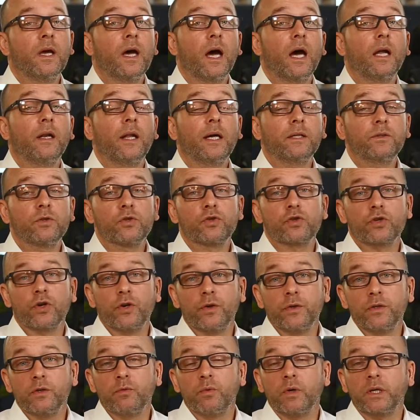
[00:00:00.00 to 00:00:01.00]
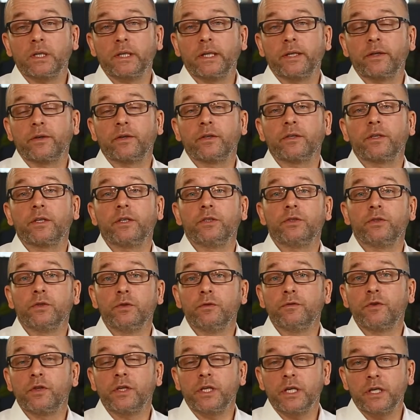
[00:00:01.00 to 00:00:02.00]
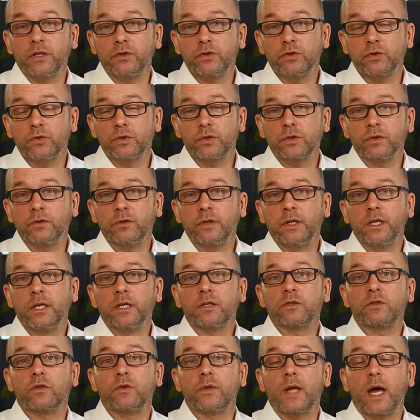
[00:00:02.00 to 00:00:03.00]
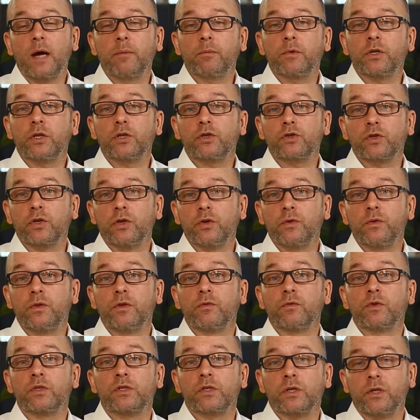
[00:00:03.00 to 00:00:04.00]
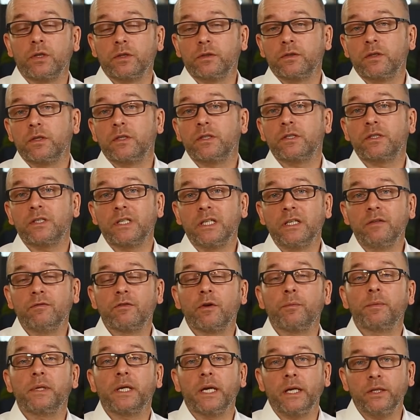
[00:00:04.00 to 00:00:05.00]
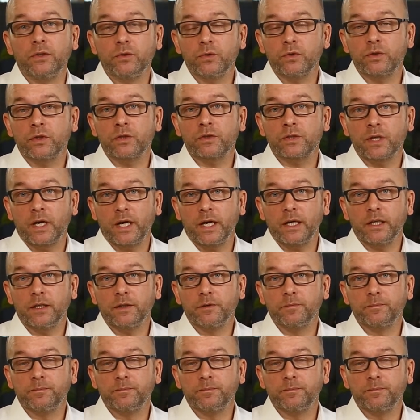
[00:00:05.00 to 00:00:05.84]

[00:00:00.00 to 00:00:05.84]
I'd like to show you what ClickLearn can do for the end user. So now I'm going to show you the result seen from the end user side.